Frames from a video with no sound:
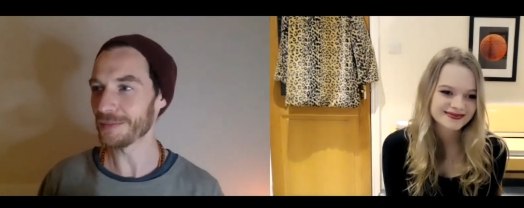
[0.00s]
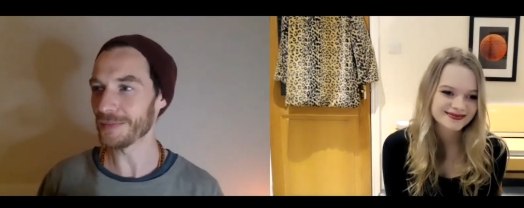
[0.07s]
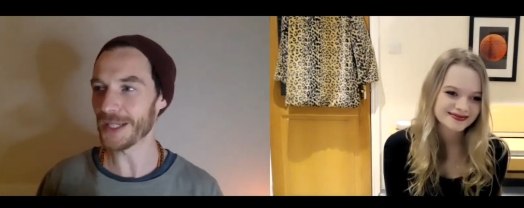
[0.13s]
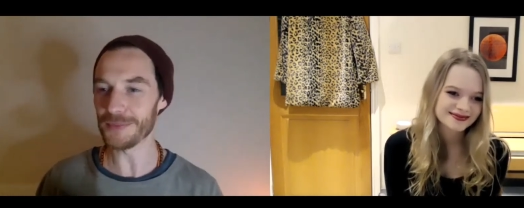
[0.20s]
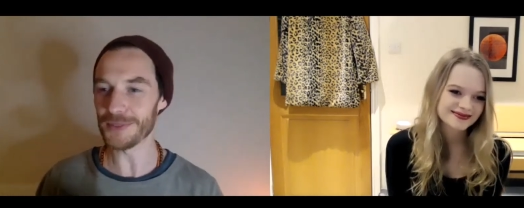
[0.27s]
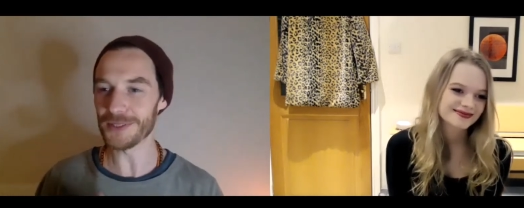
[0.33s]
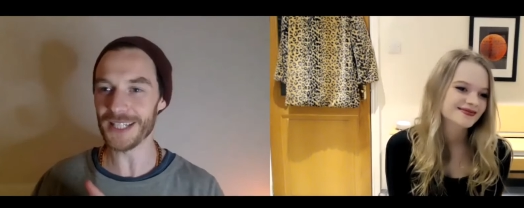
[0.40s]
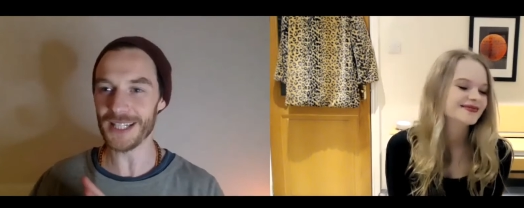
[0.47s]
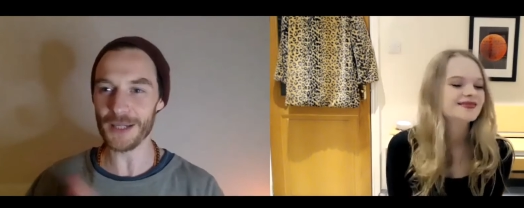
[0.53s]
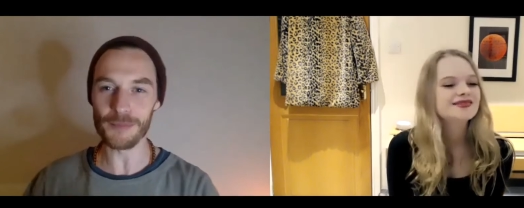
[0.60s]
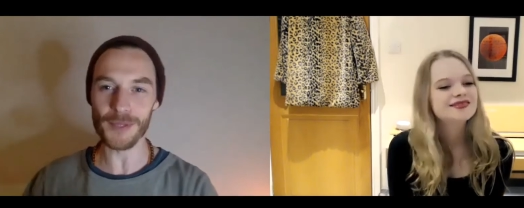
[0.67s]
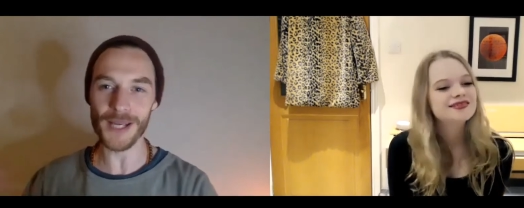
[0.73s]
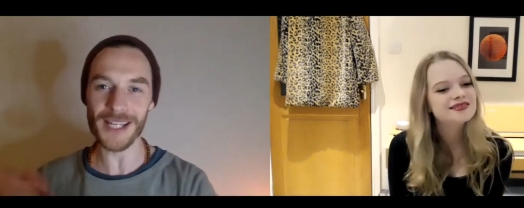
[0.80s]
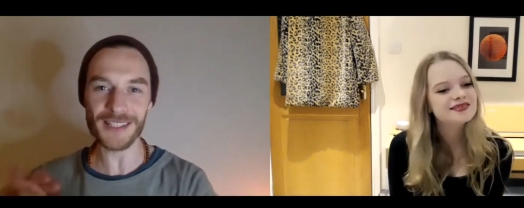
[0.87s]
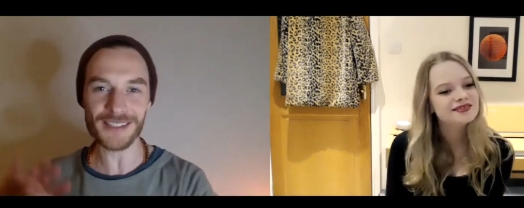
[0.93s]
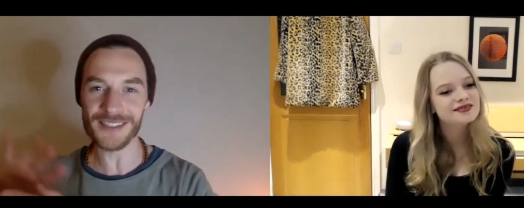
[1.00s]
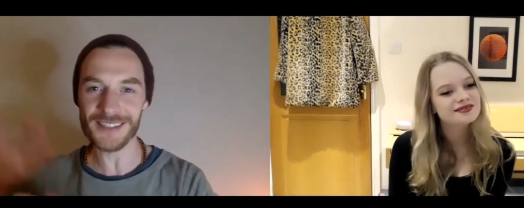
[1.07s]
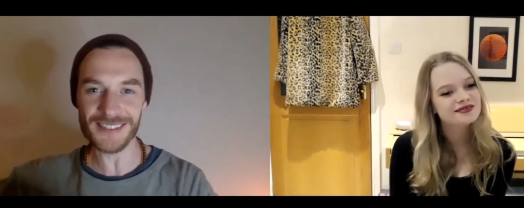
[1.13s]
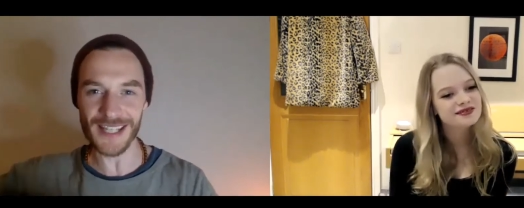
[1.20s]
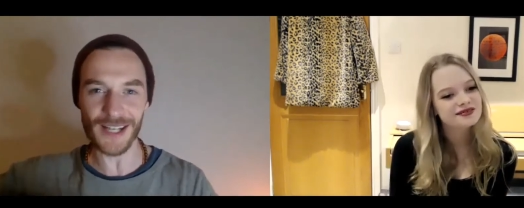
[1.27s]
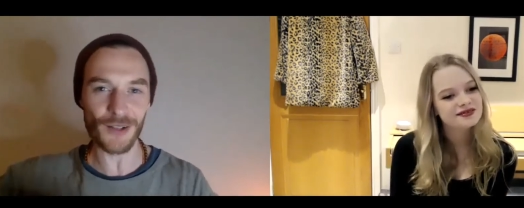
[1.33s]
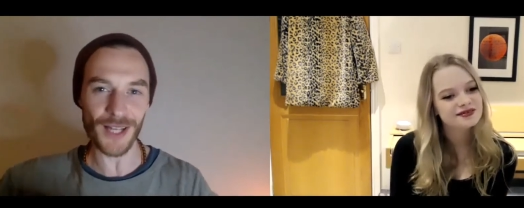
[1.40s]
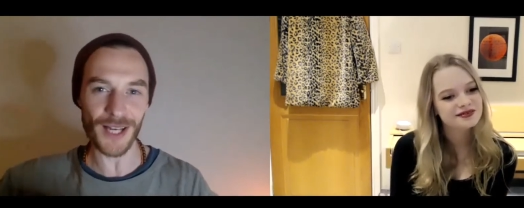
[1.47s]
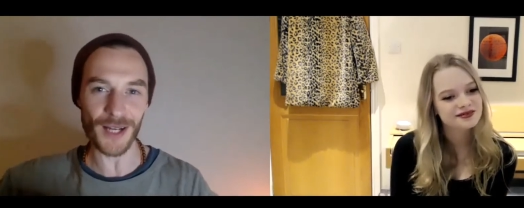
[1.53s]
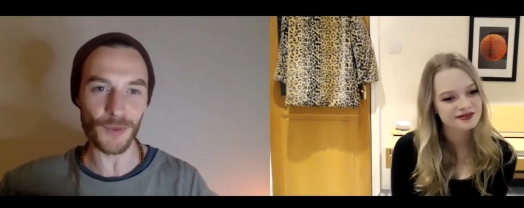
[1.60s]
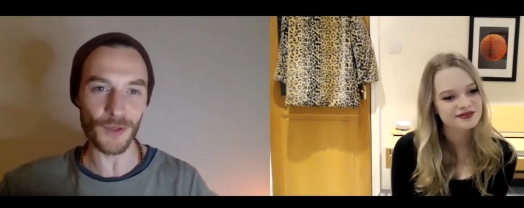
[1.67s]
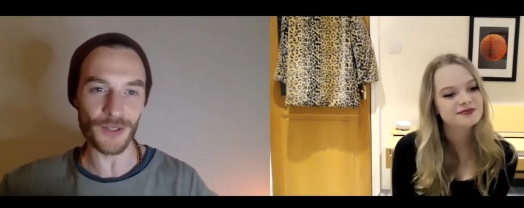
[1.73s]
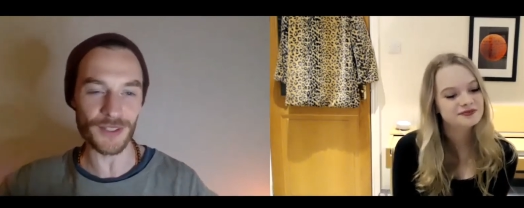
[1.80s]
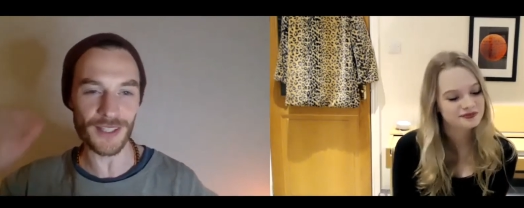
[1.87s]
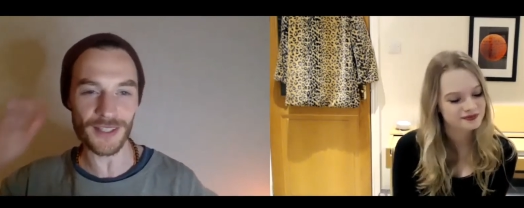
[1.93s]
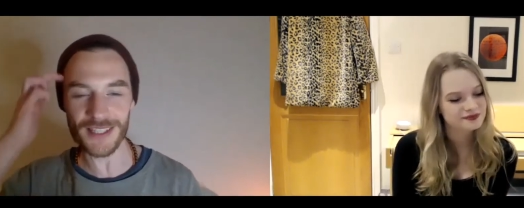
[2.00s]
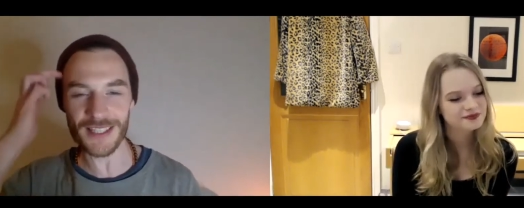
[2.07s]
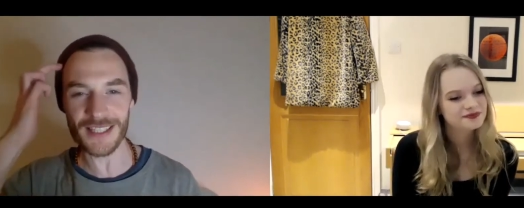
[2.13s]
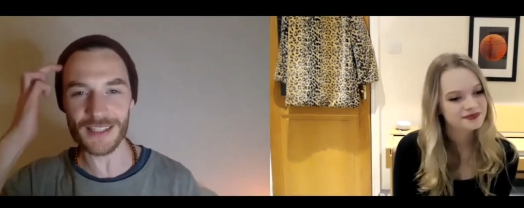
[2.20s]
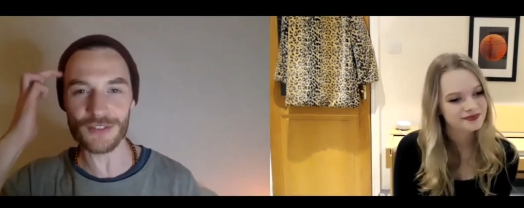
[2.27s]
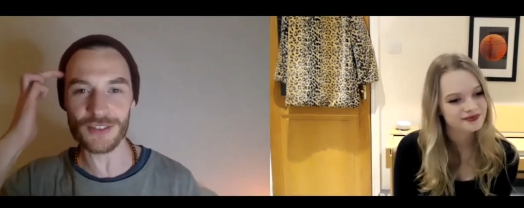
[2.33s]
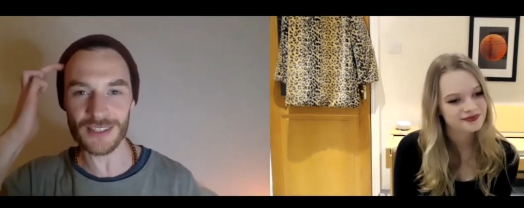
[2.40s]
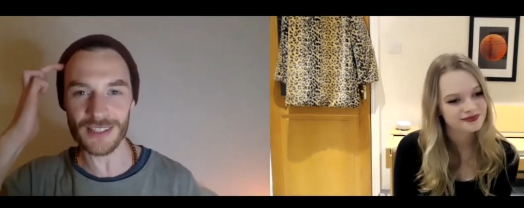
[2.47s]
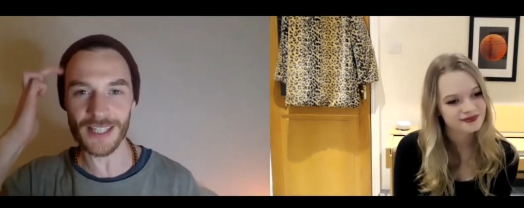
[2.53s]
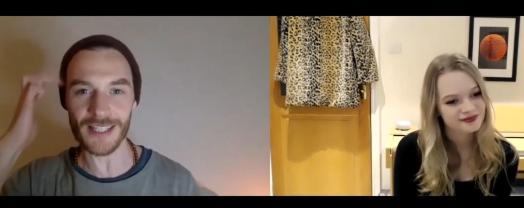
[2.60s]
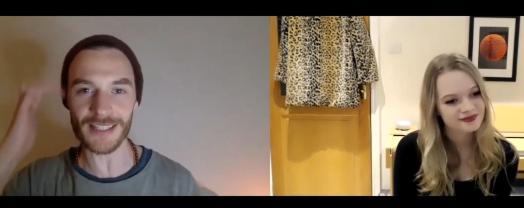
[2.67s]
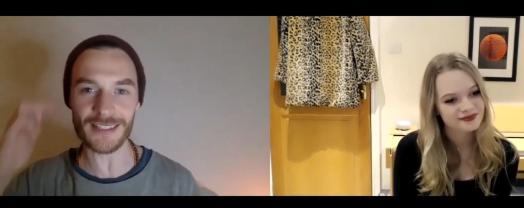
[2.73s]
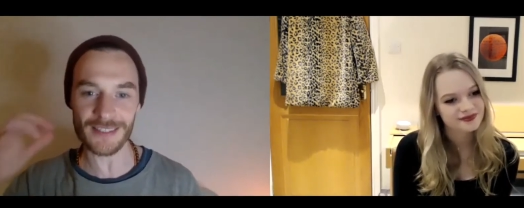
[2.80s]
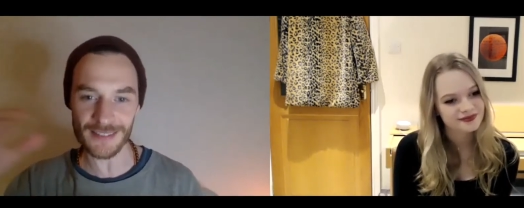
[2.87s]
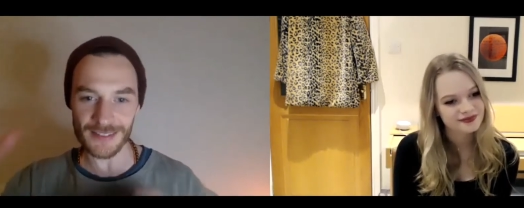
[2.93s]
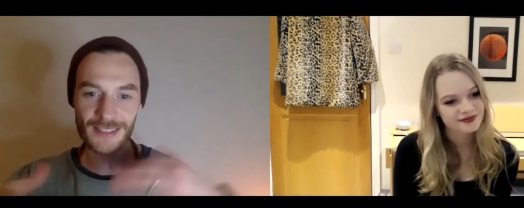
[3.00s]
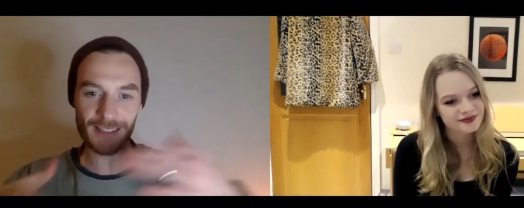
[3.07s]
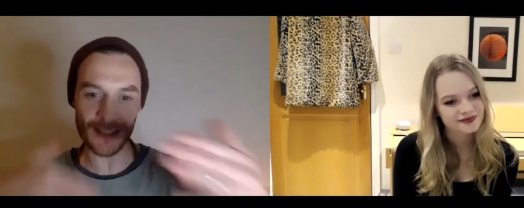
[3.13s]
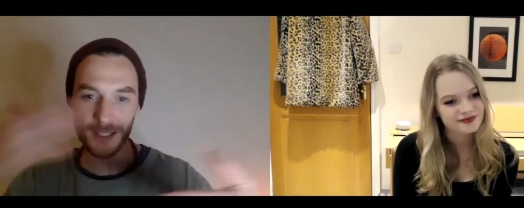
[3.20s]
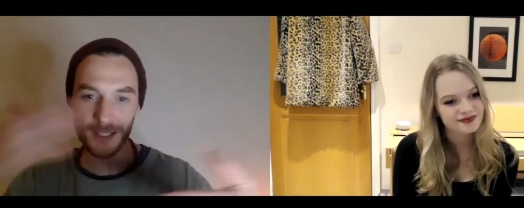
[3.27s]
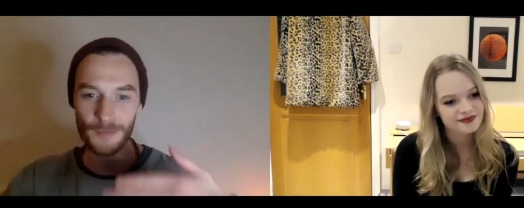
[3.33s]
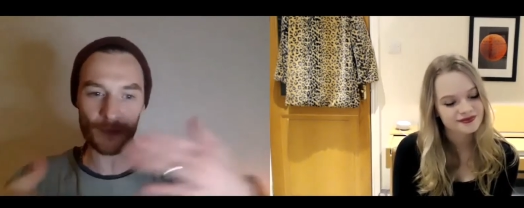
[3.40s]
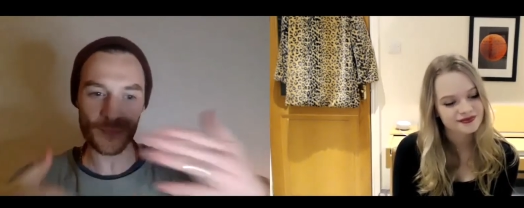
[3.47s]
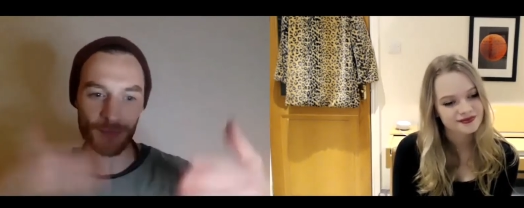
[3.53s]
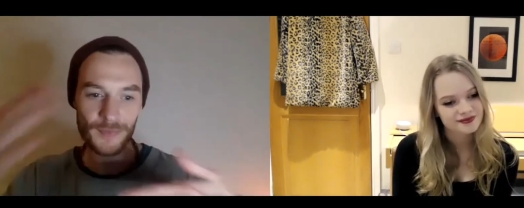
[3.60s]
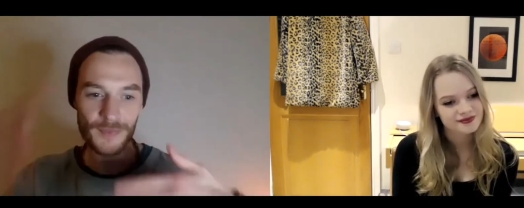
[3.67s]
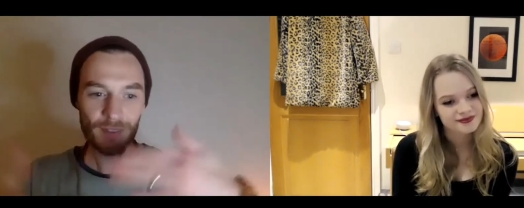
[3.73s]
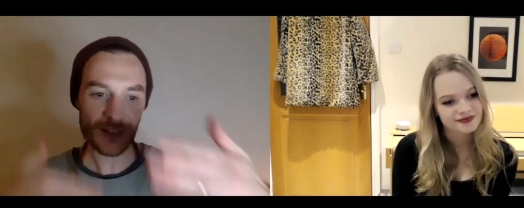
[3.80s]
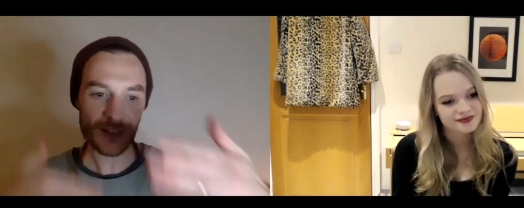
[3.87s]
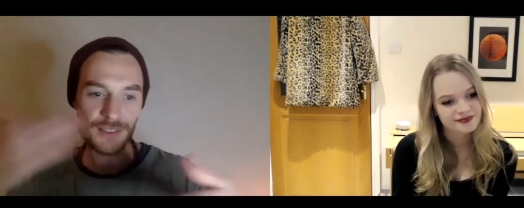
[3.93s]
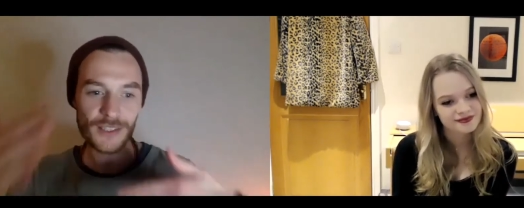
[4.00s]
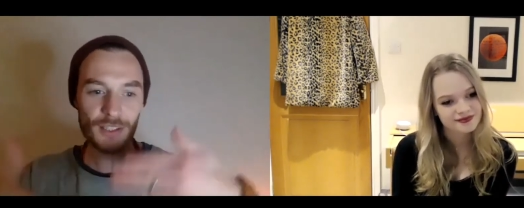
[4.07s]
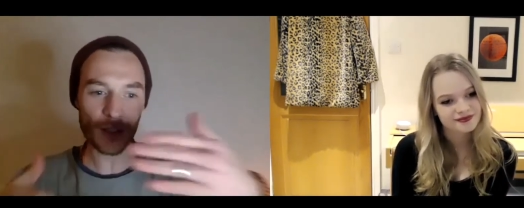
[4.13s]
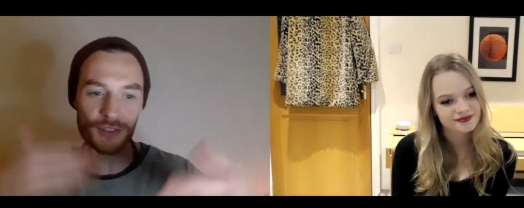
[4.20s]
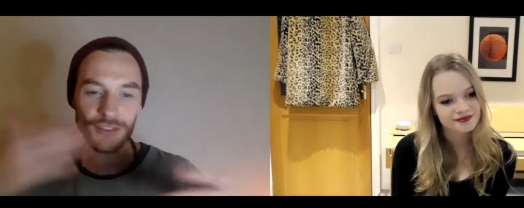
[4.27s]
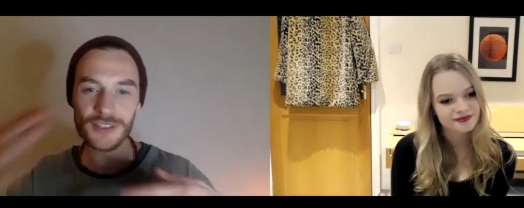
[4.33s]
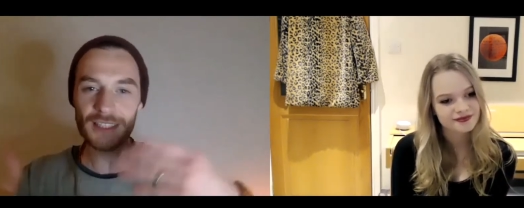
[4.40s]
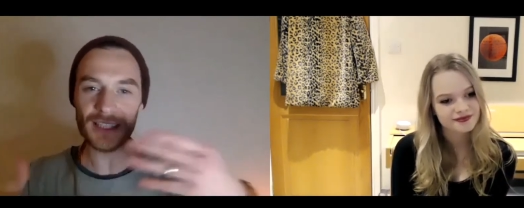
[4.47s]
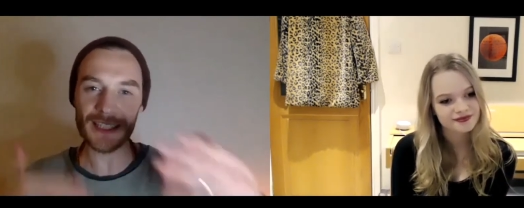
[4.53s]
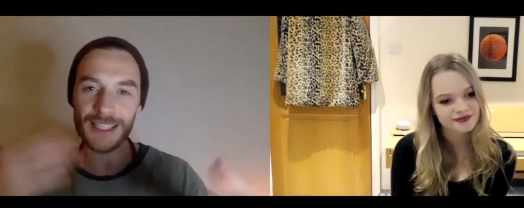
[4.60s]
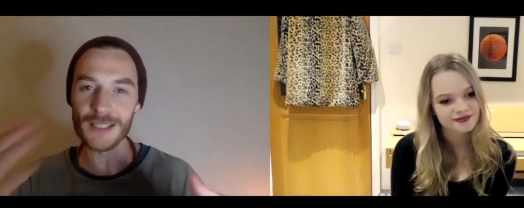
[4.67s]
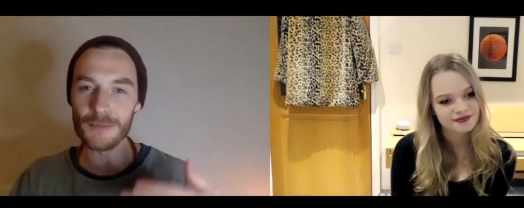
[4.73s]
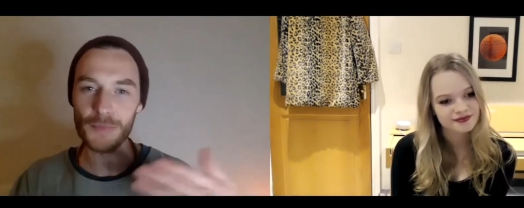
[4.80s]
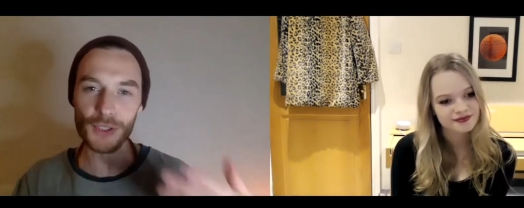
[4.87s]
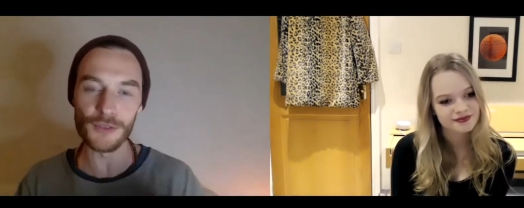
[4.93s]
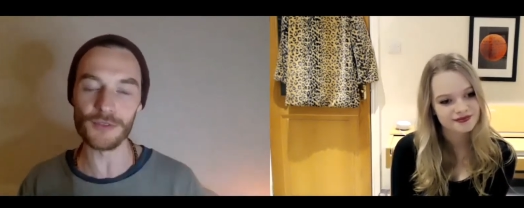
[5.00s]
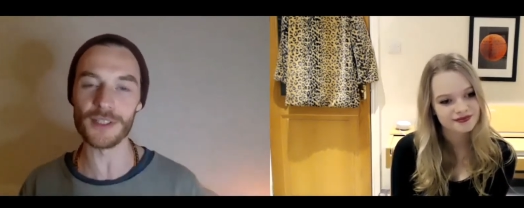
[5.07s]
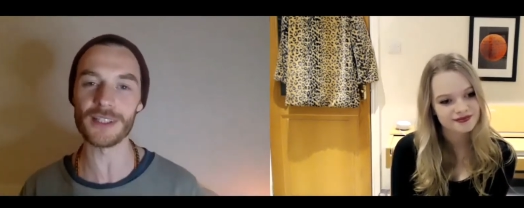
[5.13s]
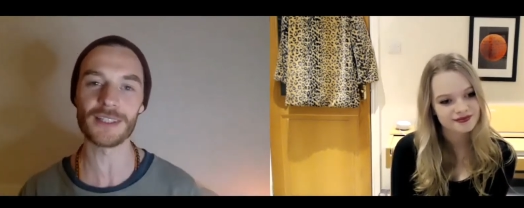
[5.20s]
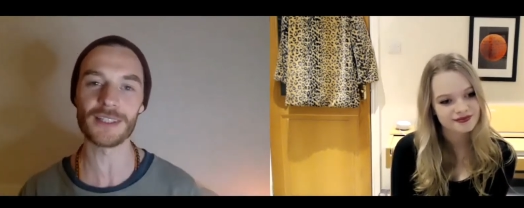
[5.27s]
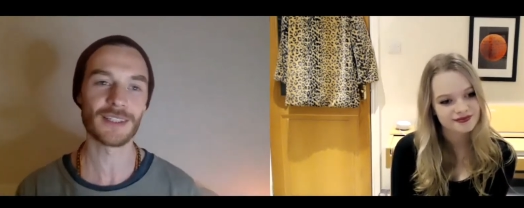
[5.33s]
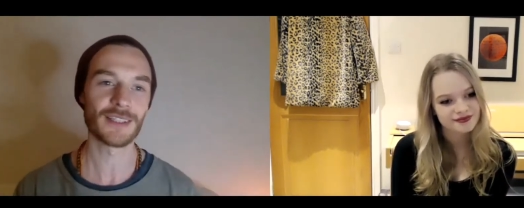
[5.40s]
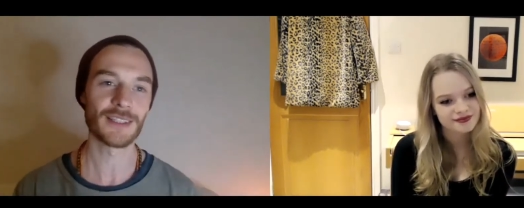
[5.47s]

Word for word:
Speaker 1: maybe get a bass and sell that one. I think he just likes the um, to constantly keep moving.